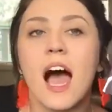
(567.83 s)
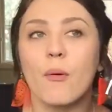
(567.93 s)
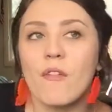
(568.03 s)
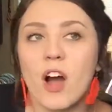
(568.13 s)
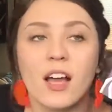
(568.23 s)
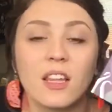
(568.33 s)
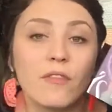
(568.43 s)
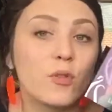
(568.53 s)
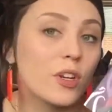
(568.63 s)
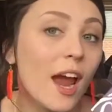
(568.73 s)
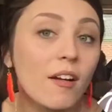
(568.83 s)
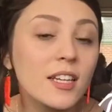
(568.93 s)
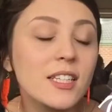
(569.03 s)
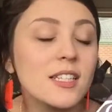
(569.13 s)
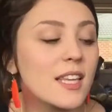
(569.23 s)
However, I love good
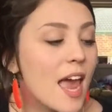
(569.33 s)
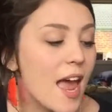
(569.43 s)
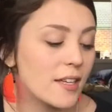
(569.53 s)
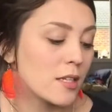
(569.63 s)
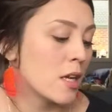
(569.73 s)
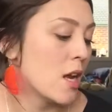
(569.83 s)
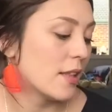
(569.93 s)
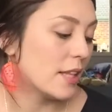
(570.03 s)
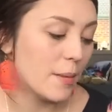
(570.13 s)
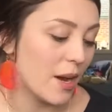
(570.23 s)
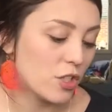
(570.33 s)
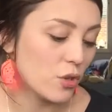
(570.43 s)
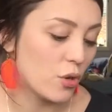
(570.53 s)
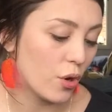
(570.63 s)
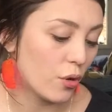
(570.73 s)
characters, and Leigh
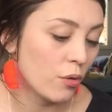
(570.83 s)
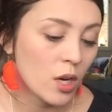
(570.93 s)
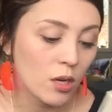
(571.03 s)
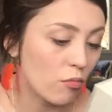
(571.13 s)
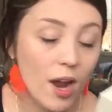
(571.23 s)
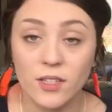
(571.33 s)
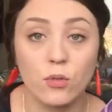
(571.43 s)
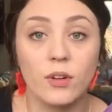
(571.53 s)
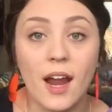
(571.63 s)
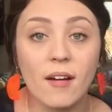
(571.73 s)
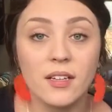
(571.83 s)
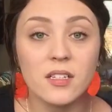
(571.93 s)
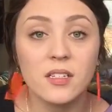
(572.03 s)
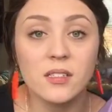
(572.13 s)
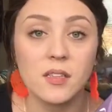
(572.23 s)
Bardugo writes good
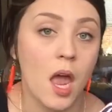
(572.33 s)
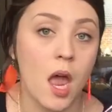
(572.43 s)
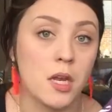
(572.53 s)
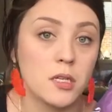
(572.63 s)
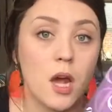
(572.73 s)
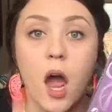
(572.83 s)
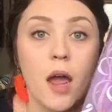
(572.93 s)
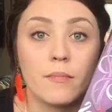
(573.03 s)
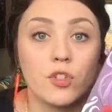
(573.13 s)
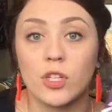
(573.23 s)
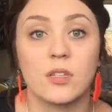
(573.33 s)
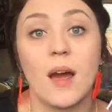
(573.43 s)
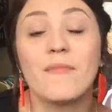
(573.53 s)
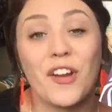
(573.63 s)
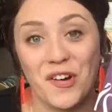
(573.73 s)
characters, and I'm
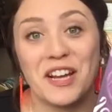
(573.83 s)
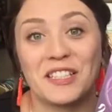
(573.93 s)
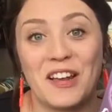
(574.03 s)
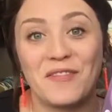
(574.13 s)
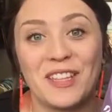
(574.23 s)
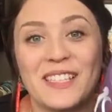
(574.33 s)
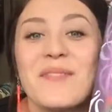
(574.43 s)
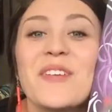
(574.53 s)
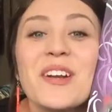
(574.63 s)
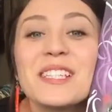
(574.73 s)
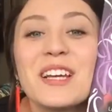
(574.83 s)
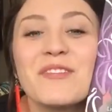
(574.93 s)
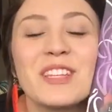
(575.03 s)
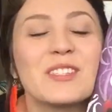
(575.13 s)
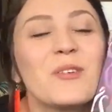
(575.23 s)
very excited for this. I'm very excited
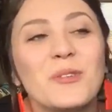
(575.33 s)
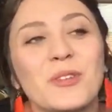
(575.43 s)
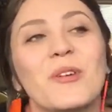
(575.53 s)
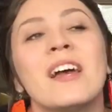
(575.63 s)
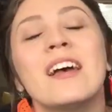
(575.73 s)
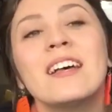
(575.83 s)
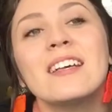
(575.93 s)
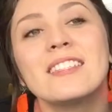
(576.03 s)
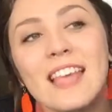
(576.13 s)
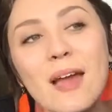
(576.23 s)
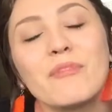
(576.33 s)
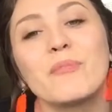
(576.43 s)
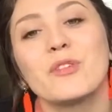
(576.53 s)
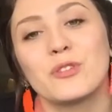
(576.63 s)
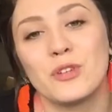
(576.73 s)
for this. Also, Sam from
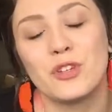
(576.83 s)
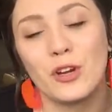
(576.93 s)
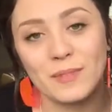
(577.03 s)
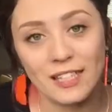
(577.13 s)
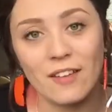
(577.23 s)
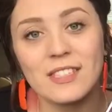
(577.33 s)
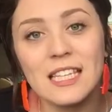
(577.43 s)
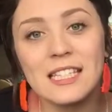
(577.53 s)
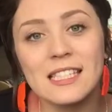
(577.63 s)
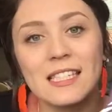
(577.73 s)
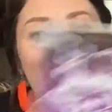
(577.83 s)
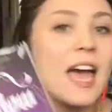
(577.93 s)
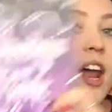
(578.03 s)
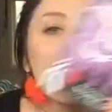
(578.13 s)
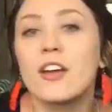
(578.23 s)
Thoughts on Tomes loves this,
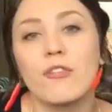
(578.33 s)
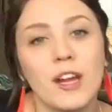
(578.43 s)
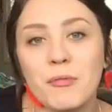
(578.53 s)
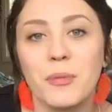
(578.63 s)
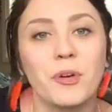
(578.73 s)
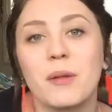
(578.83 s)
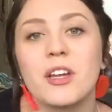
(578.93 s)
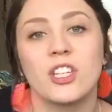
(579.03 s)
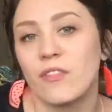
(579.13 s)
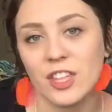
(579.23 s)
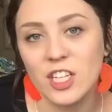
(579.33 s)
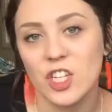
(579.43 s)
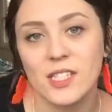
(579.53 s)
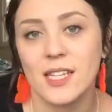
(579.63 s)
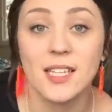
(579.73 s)
and I agree with pretty much everything
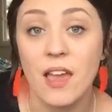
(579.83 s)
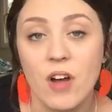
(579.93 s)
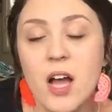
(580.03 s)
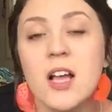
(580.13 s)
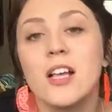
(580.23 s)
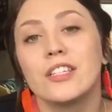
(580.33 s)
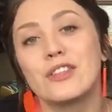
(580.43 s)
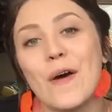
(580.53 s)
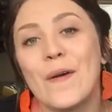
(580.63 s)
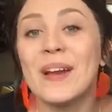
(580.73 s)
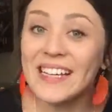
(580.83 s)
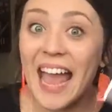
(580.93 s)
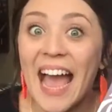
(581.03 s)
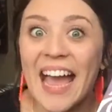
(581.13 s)
she says ever. So, yeah.